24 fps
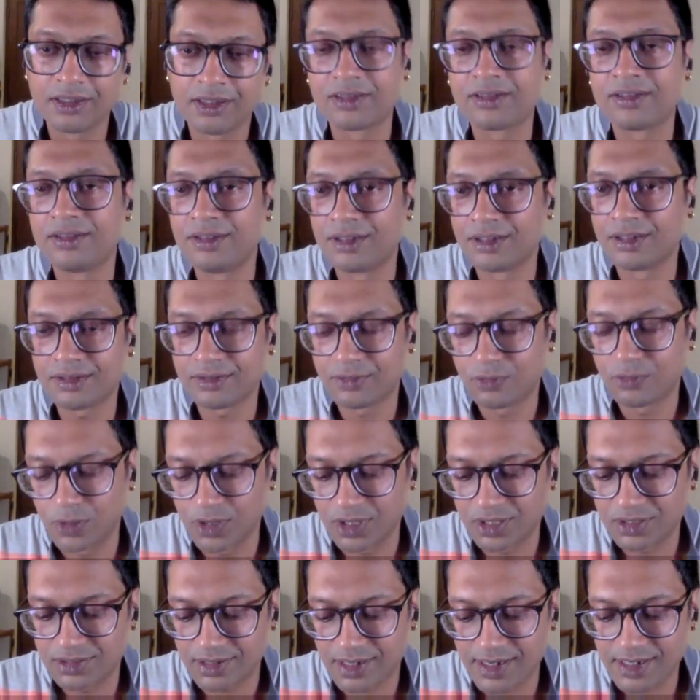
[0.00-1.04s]
this just
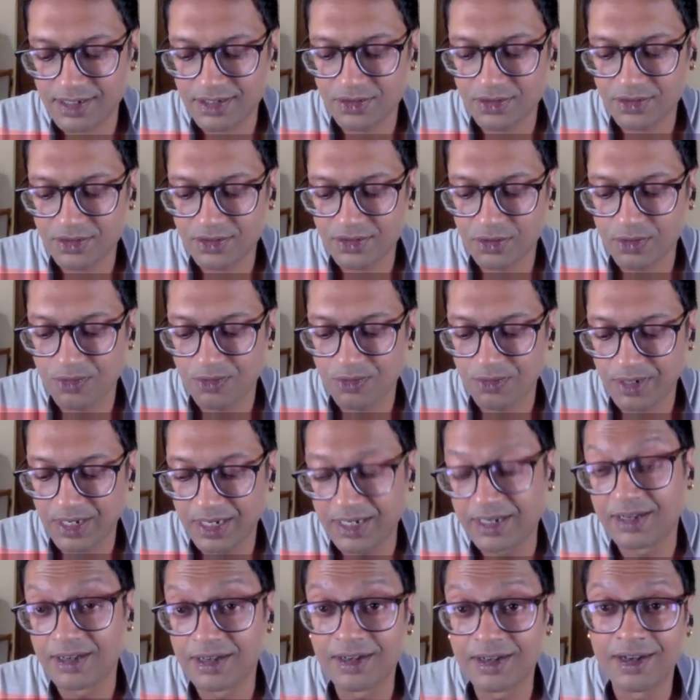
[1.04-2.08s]
worked, right? So
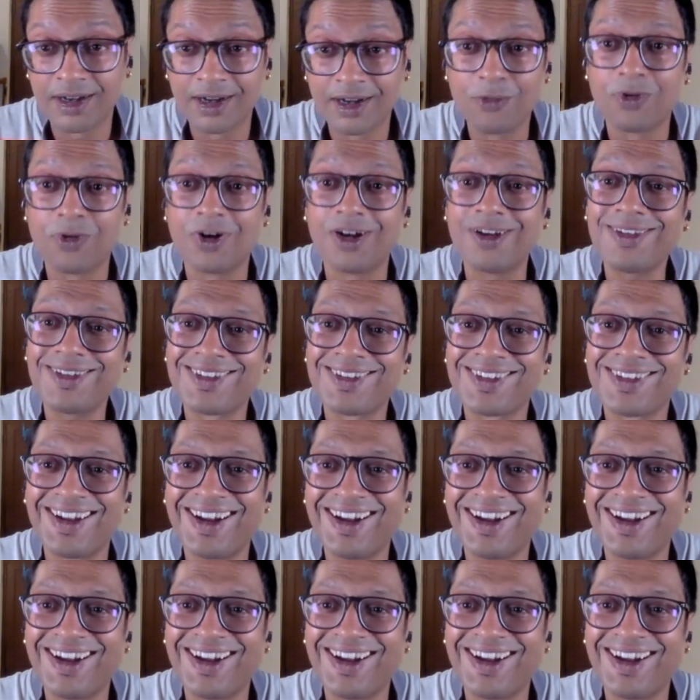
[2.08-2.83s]
it did work,